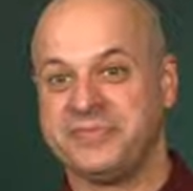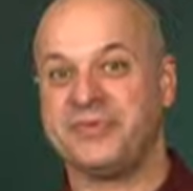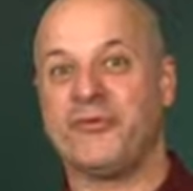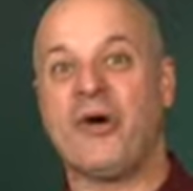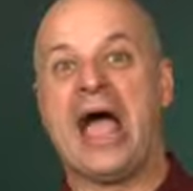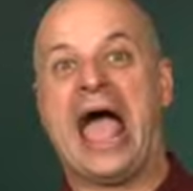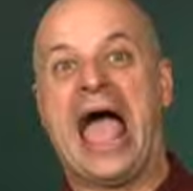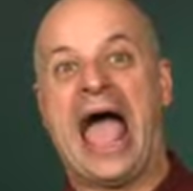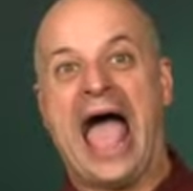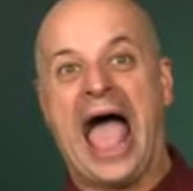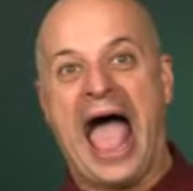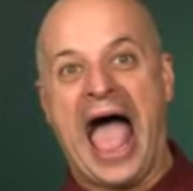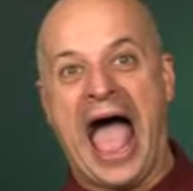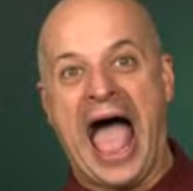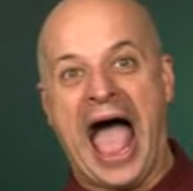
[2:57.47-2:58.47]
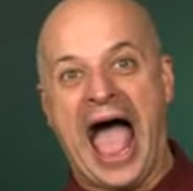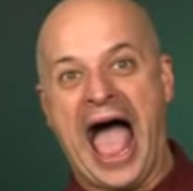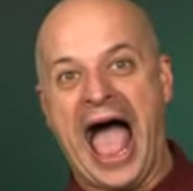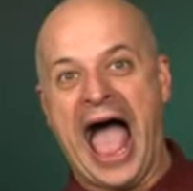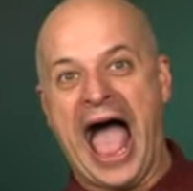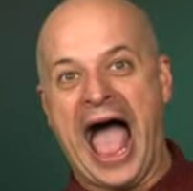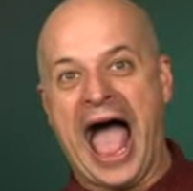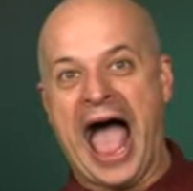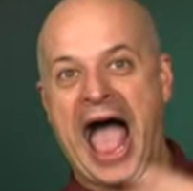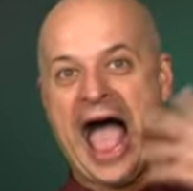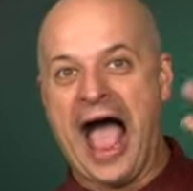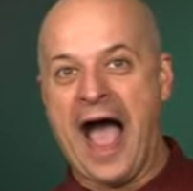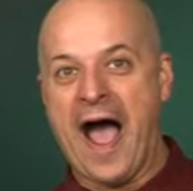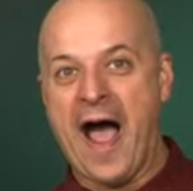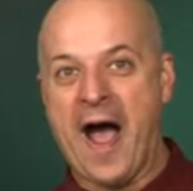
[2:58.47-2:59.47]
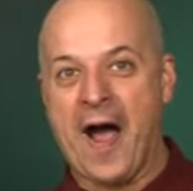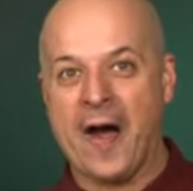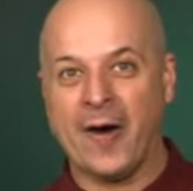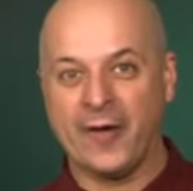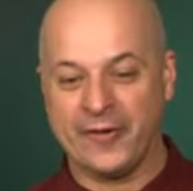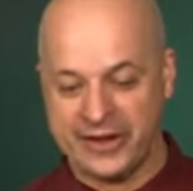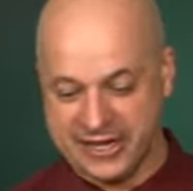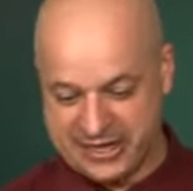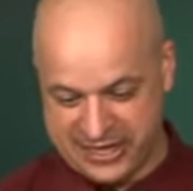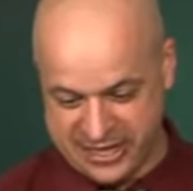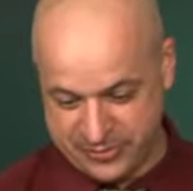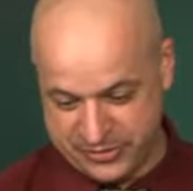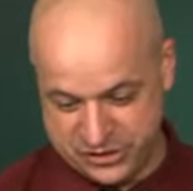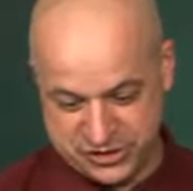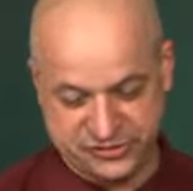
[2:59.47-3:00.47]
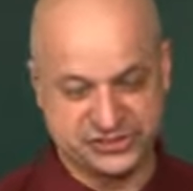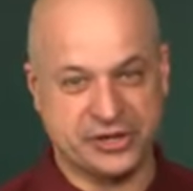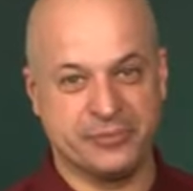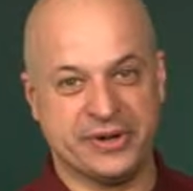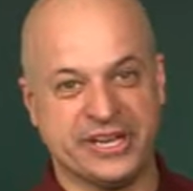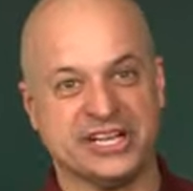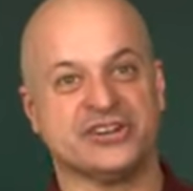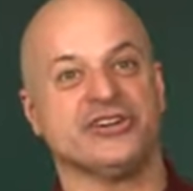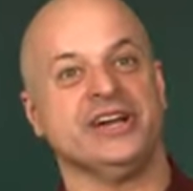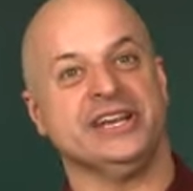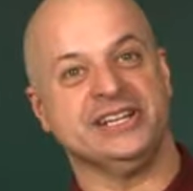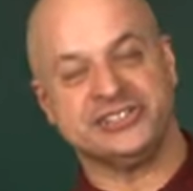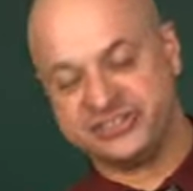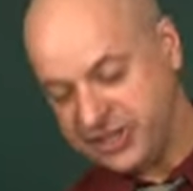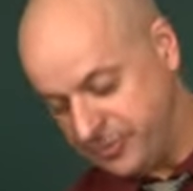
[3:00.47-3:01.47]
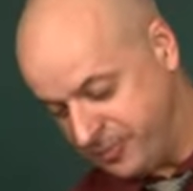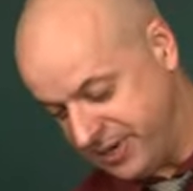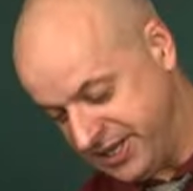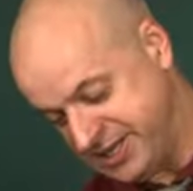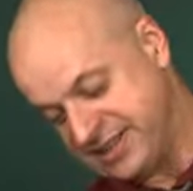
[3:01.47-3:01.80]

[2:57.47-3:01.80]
Wow. In the image of somebody created somebody.